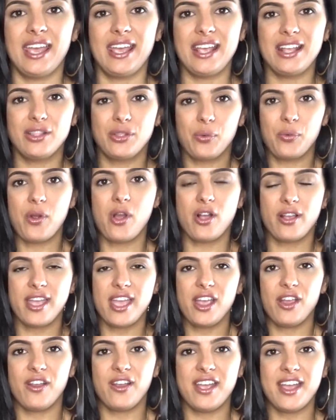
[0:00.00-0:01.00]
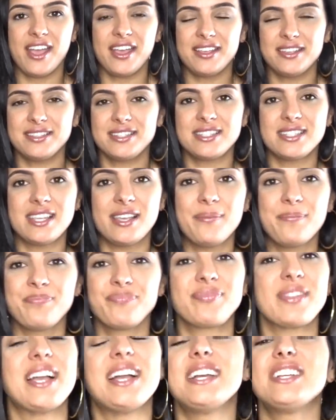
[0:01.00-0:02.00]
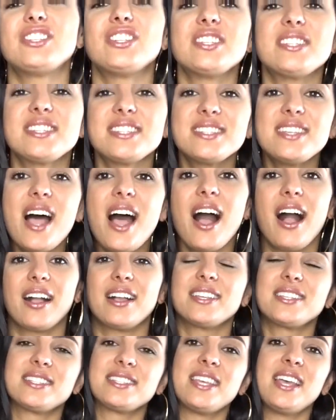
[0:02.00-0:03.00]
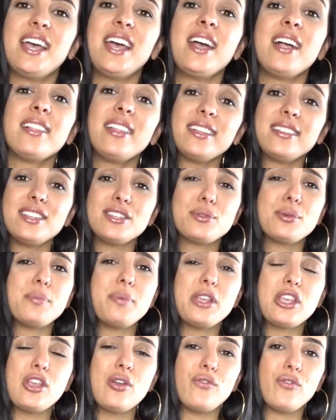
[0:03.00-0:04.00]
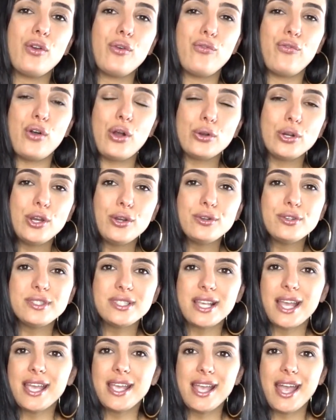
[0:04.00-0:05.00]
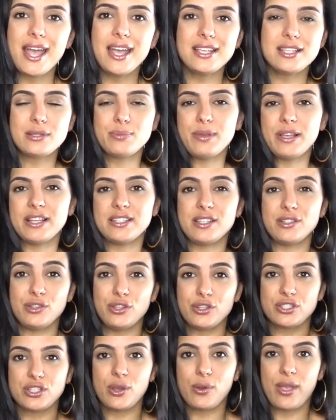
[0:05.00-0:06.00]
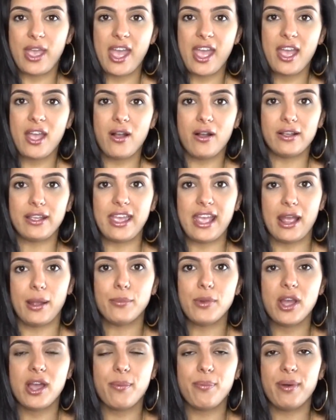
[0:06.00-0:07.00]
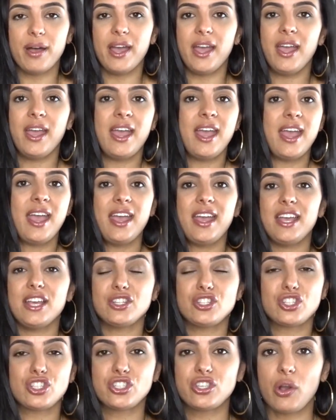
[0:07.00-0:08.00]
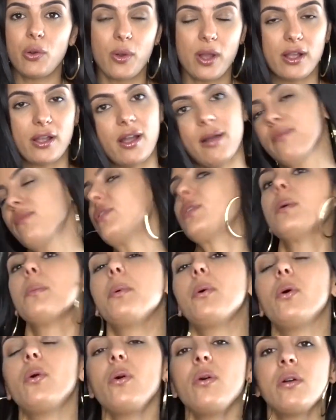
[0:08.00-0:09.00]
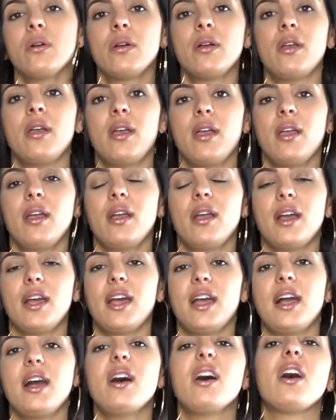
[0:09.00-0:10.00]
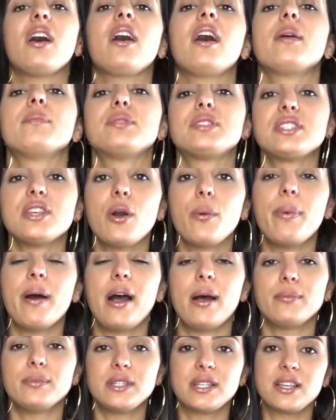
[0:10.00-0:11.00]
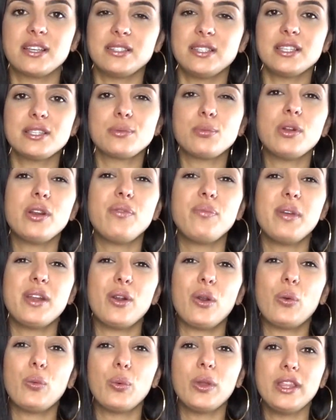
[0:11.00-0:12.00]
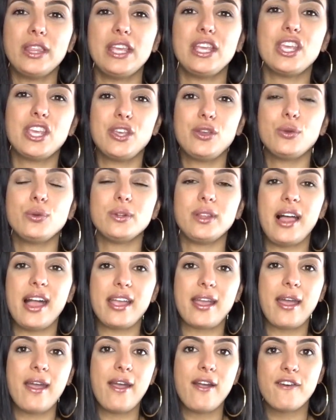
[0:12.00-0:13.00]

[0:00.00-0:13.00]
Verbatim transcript: in the wrong areas. It just sucks. Like, this would be cute for photos, I guess, because it looks okay on camera, but it's so uncomfortable. Ugh, I'm so bummed, because this would have been a really cute, like,